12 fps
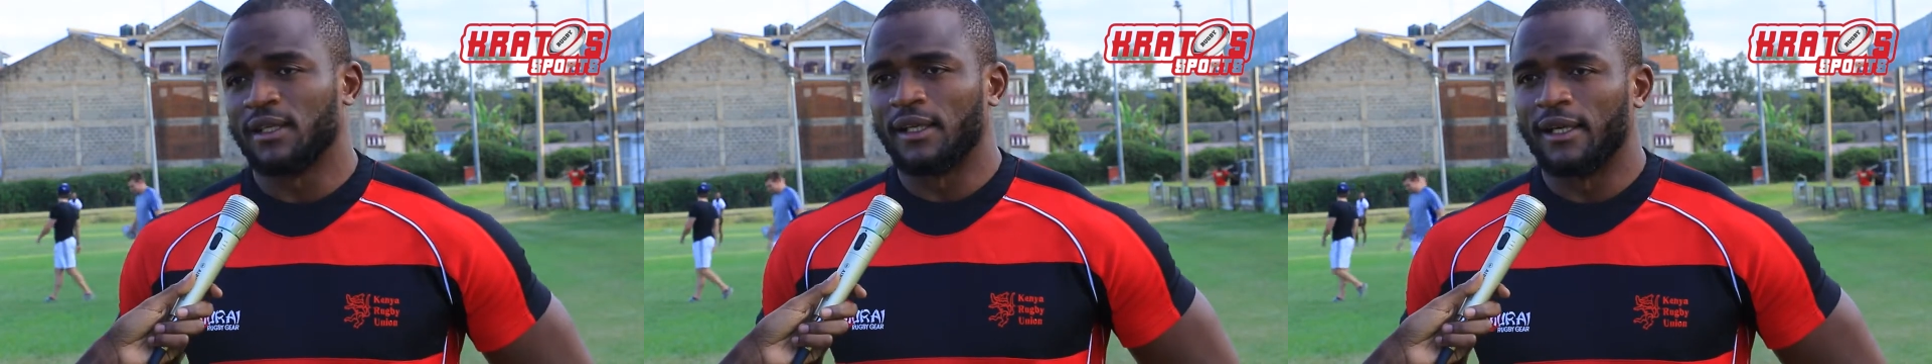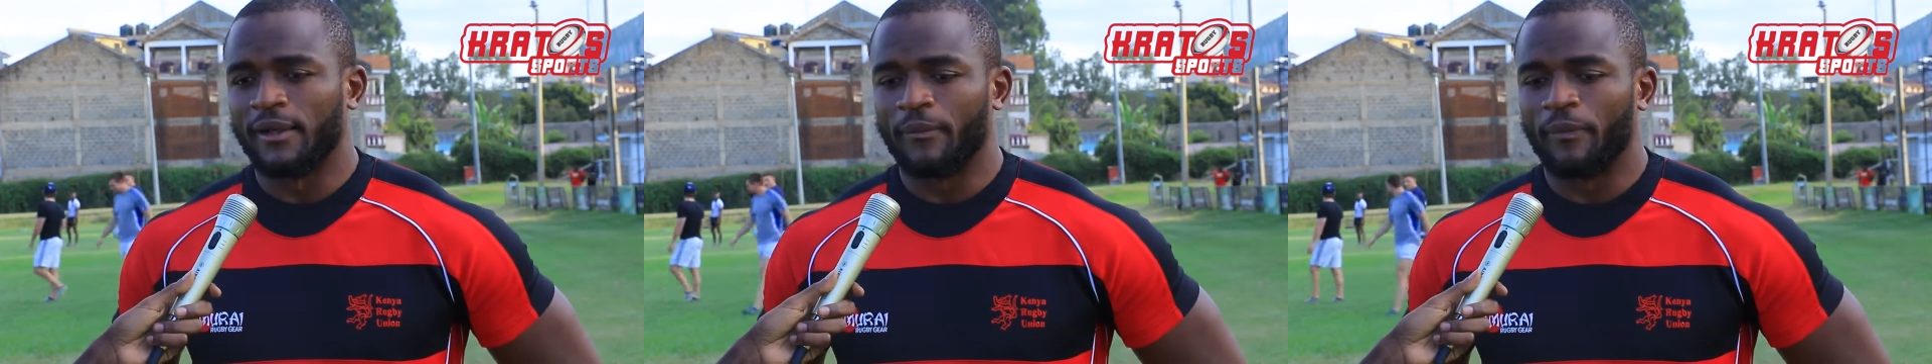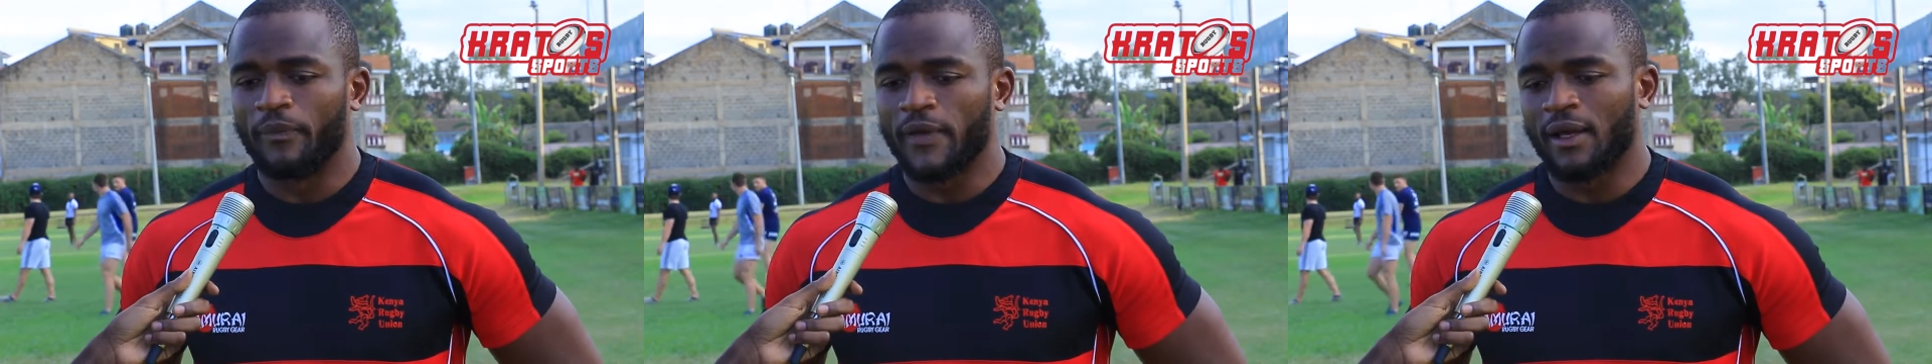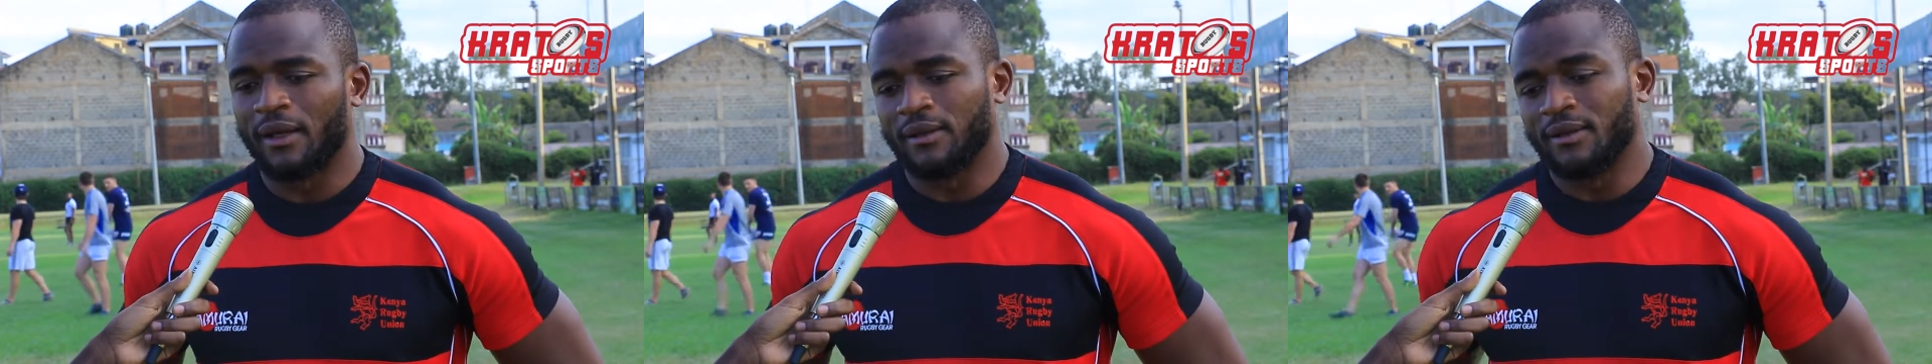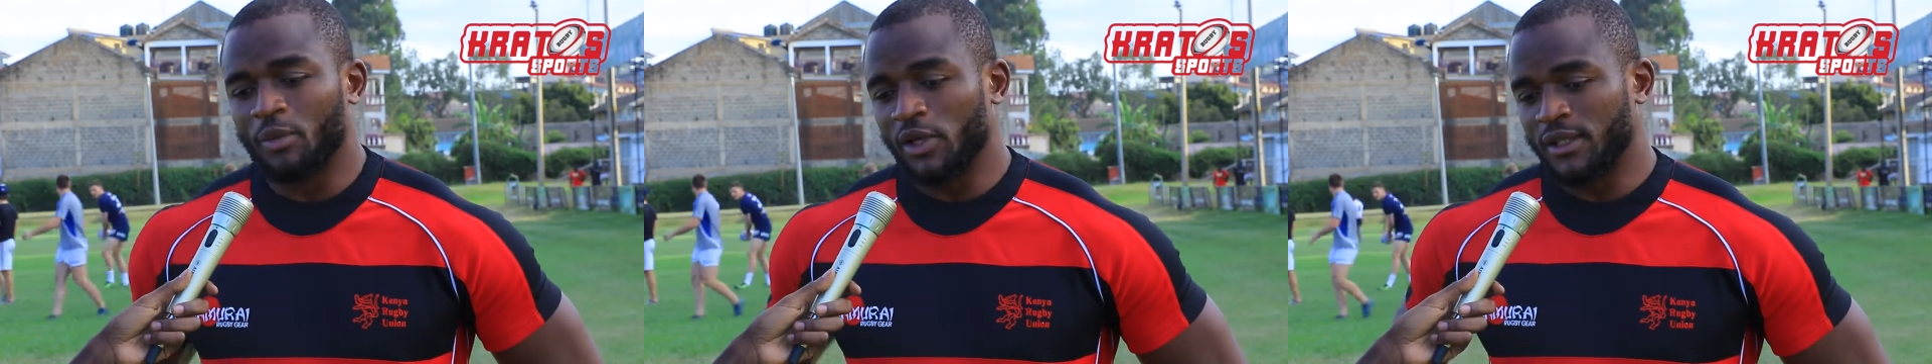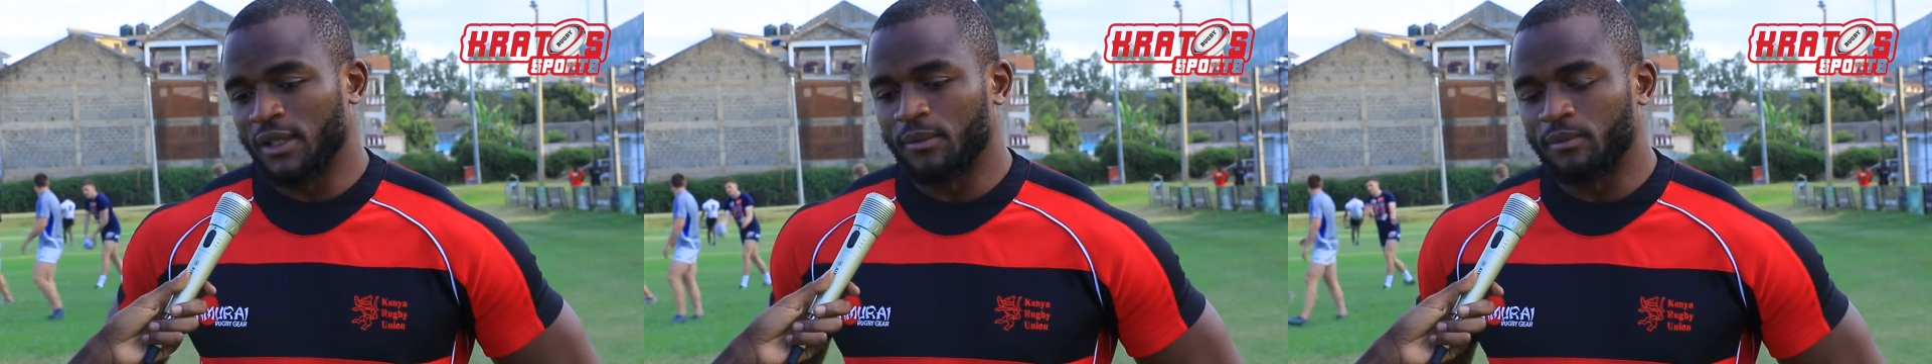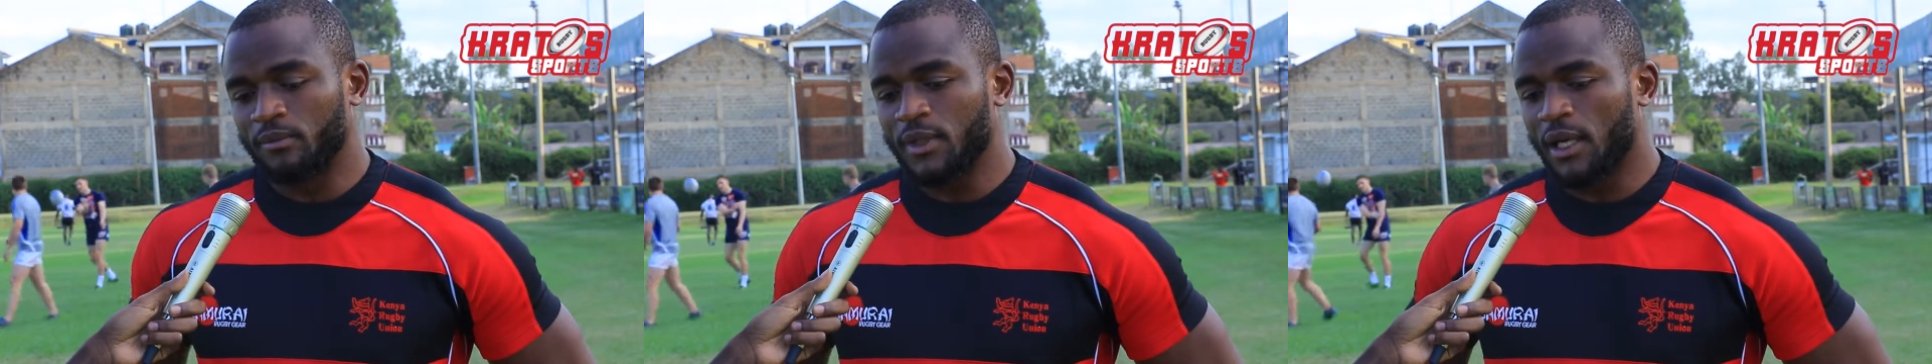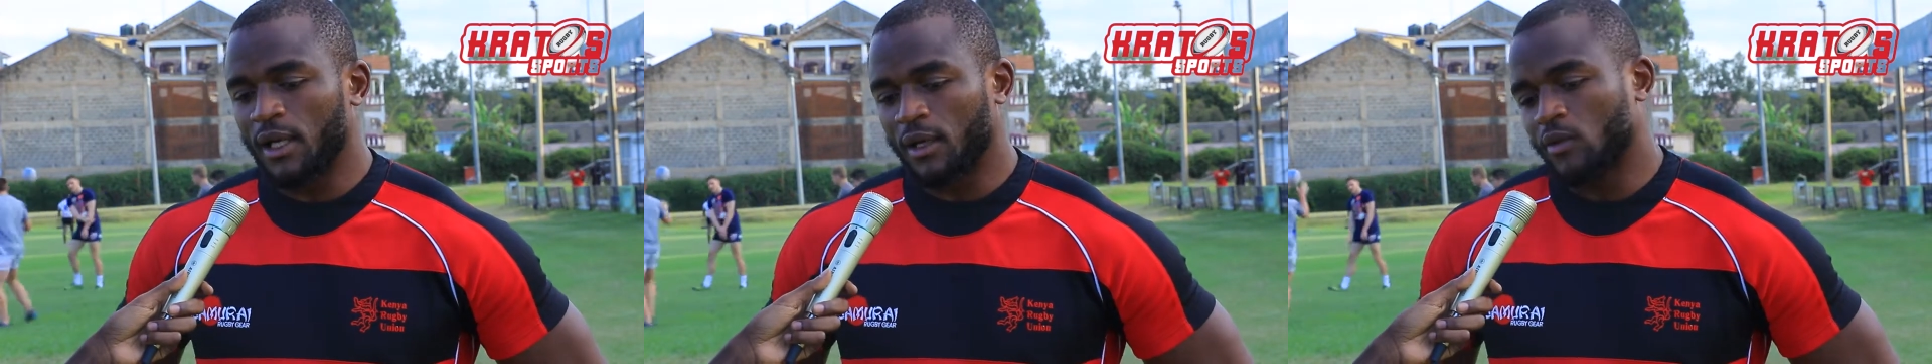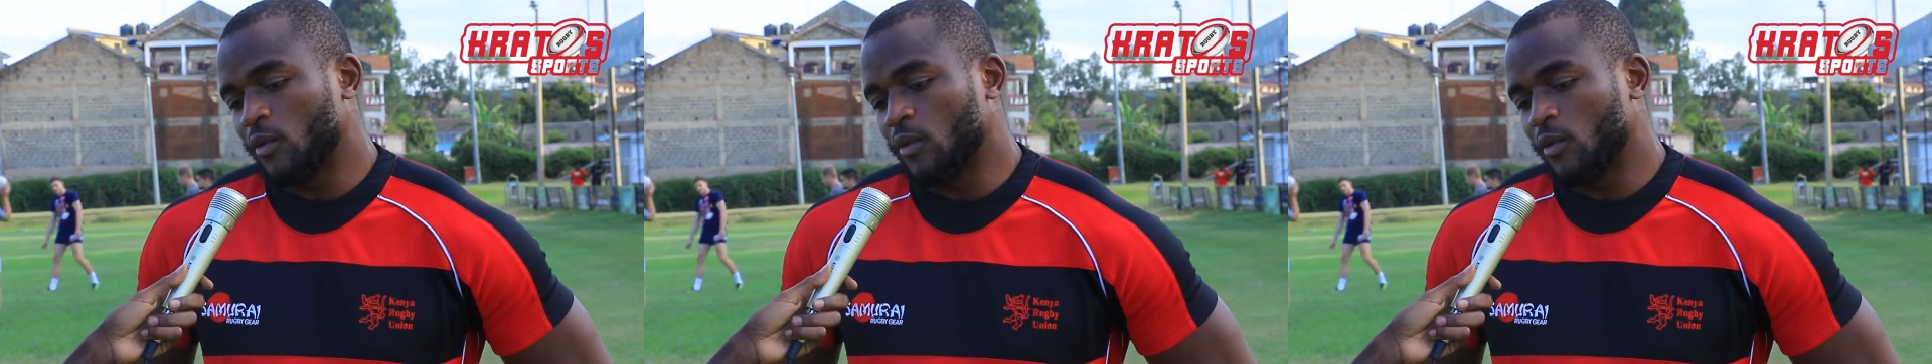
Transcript: and um, yeah, the boys are they are